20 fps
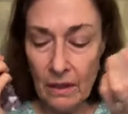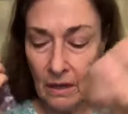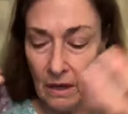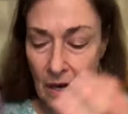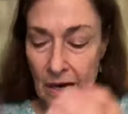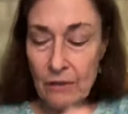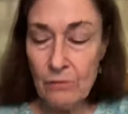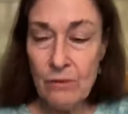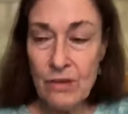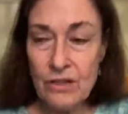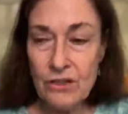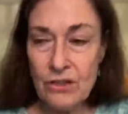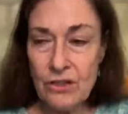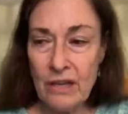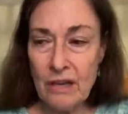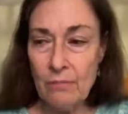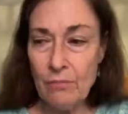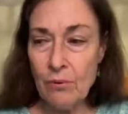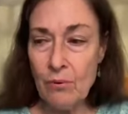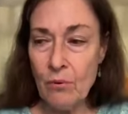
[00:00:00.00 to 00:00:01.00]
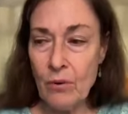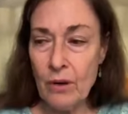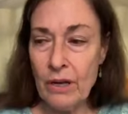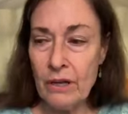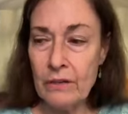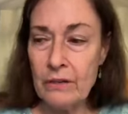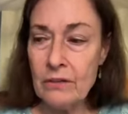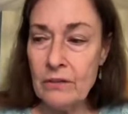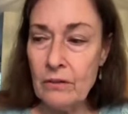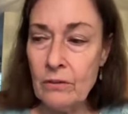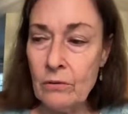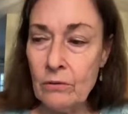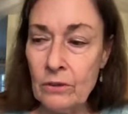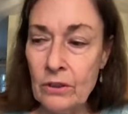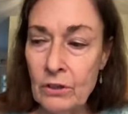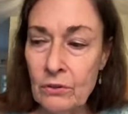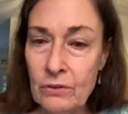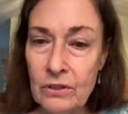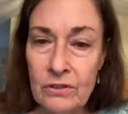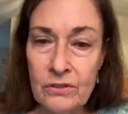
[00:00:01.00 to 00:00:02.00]
I reached that point
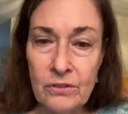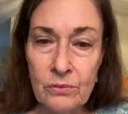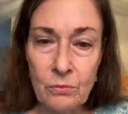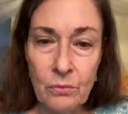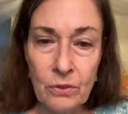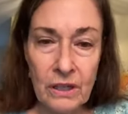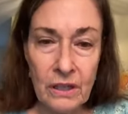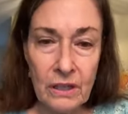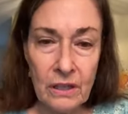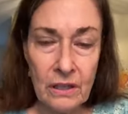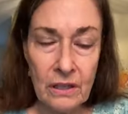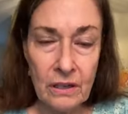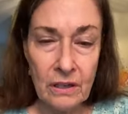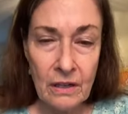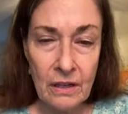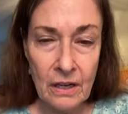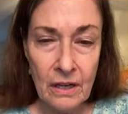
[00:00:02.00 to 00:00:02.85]
earlier this week.